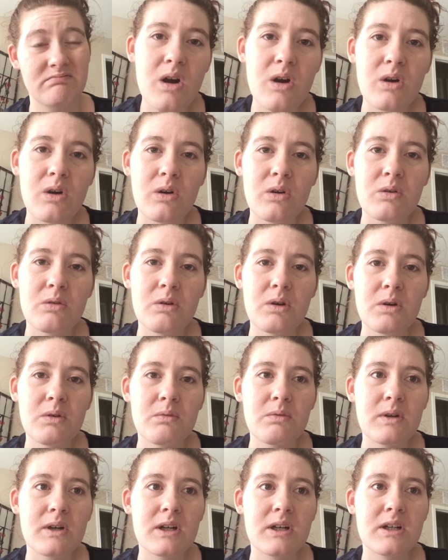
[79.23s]
So
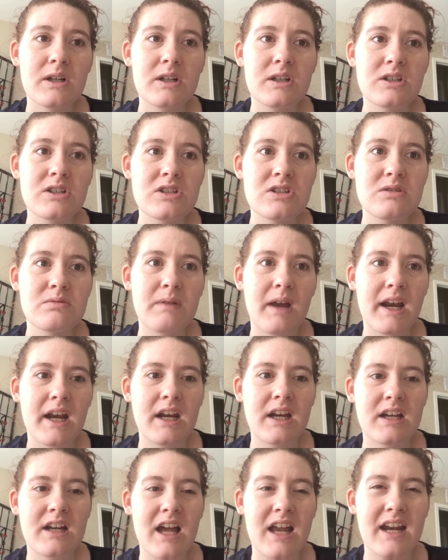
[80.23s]
we're just
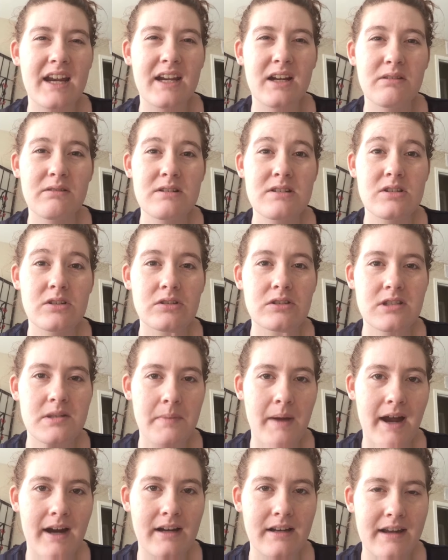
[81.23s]
waiting to kind of hear results
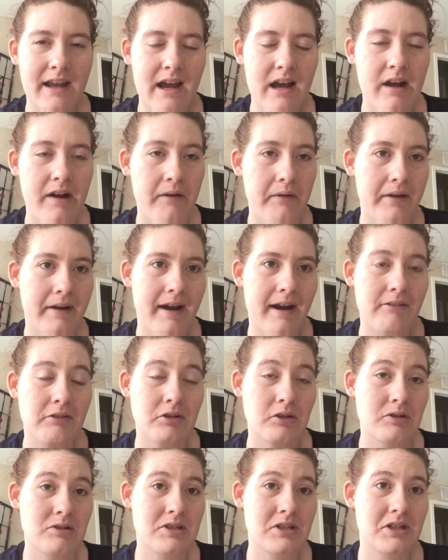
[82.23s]
back now, and I have to
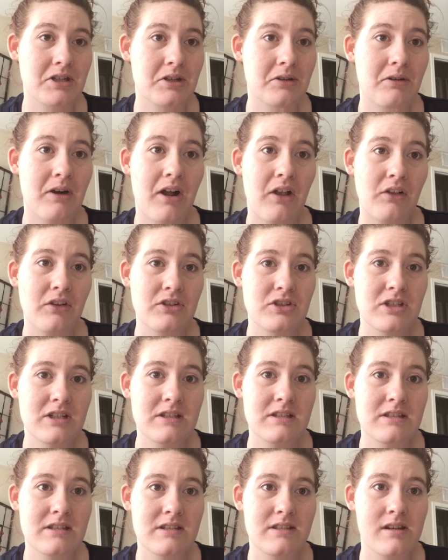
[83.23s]
go see a
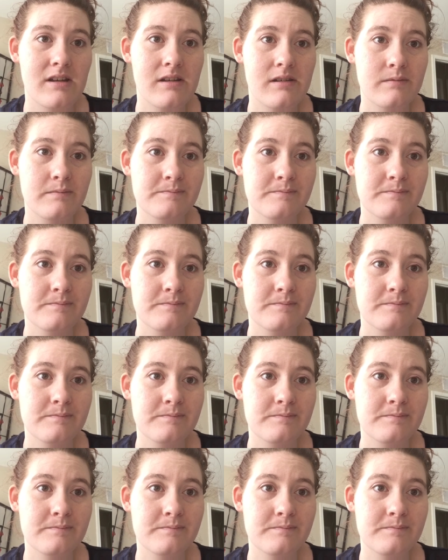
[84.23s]
neurologist.